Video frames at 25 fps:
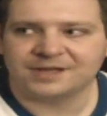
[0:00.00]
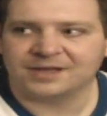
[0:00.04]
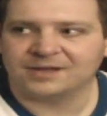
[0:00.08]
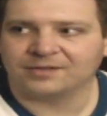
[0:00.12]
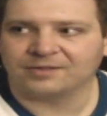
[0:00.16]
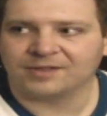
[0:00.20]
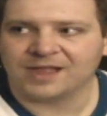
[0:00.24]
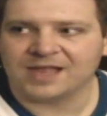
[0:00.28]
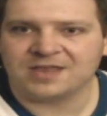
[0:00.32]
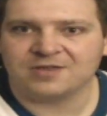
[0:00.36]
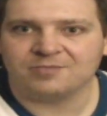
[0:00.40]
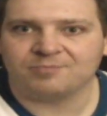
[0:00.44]

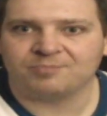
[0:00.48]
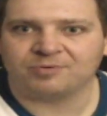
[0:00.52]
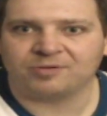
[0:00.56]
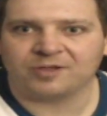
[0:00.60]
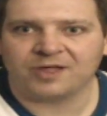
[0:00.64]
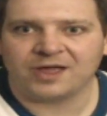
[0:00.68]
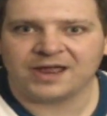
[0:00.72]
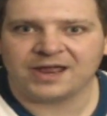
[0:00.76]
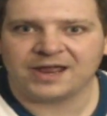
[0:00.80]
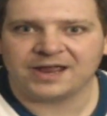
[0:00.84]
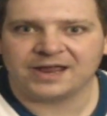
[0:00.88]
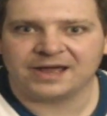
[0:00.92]
will let you
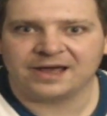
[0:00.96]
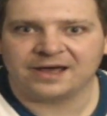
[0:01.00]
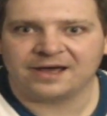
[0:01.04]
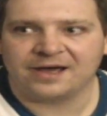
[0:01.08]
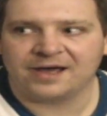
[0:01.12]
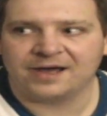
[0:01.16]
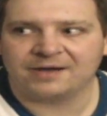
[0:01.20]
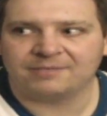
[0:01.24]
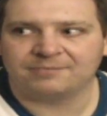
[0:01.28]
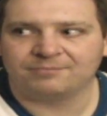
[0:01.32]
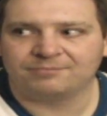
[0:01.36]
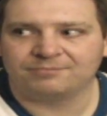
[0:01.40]
play
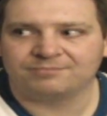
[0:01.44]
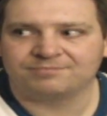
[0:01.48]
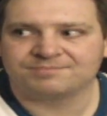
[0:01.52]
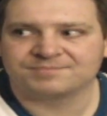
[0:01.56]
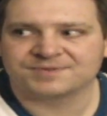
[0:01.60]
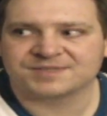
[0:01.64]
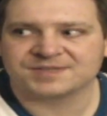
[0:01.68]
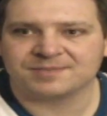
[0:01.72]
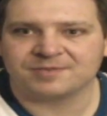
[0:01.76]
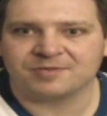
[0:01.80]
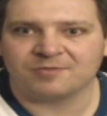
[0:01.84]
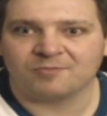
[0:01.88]
uh,
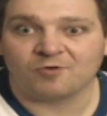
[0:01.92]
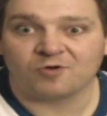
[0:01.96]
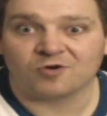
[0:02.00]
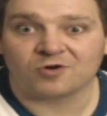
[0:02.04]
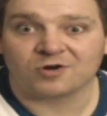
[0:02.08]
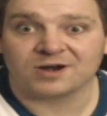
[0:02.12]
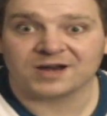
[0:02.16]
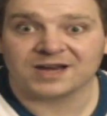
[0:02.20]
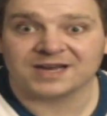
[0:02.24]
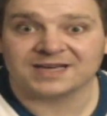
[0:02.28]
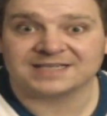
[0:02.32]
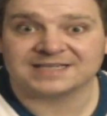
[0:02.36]
some of the
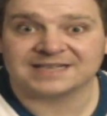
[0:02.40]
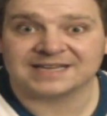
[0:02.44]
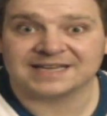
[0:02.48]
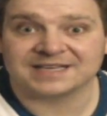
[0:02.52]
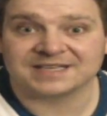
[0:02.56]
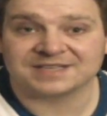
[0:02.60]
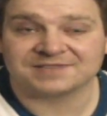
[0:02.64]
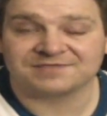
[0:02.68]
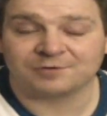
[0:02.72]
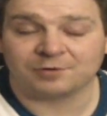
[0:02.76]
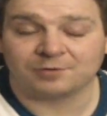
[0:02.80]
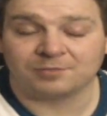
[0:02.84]
more
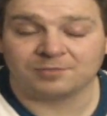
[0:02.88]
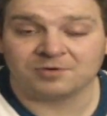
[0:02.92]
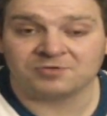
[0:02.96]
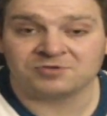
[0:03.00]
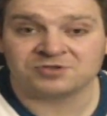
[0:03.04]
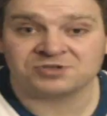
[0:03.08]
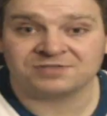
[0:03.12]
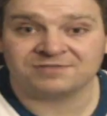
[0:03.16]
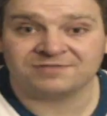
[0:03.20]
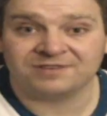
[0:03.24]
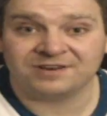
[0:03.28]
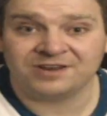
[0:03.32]
intense full
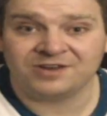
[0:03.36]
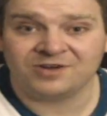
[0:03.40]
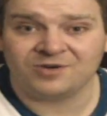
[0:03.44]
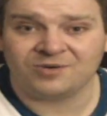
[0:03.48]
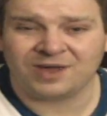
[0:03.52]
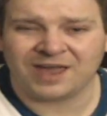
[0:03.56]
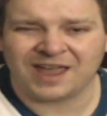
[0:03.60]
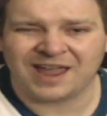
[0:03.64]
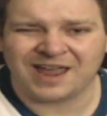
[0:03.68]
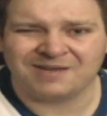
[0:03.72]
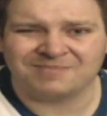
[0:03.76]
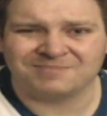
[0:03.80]
motion video
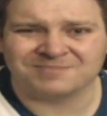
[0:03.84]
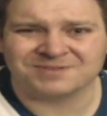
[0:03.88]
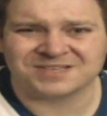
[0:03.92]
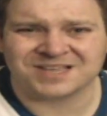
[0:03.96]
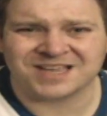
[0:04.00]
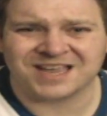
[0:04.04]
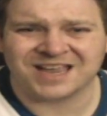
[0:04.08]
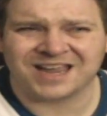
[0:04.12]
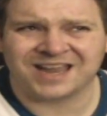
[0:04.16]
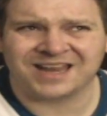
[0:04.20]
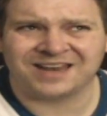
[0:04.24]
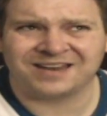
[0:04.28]
games,
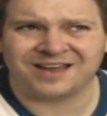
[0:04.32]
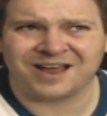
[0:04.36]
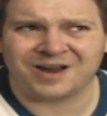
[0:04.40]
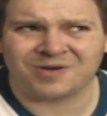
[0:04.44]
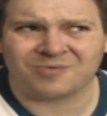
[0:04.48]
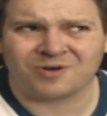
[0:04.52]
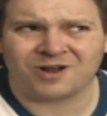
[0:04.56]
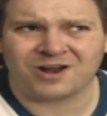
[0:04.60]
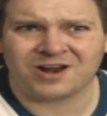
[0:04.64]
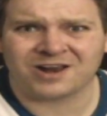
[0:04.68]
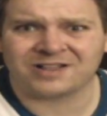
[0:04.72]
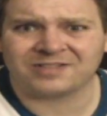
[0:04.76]
and
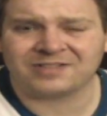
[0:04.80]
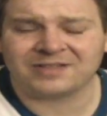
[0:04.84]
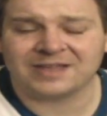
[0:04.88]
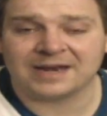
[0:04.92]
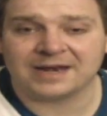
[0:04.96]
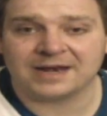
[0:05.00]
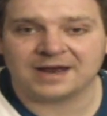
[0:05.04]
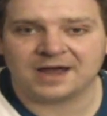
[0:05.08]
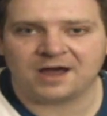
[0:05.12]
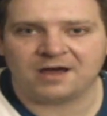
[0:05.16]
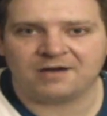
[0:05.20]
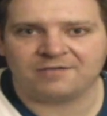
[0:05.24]
ironically
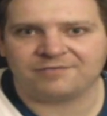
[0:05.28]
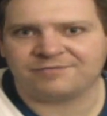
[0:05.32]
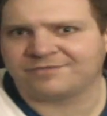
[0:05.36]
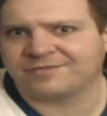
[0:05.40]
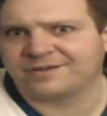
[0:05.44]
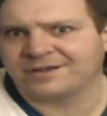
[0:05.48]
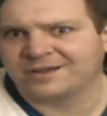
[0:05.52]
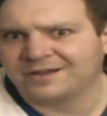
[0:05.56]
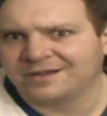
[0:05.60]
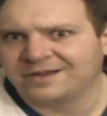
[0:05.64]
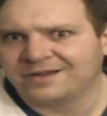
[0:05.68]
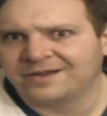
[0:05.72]

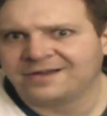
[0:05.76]
enough,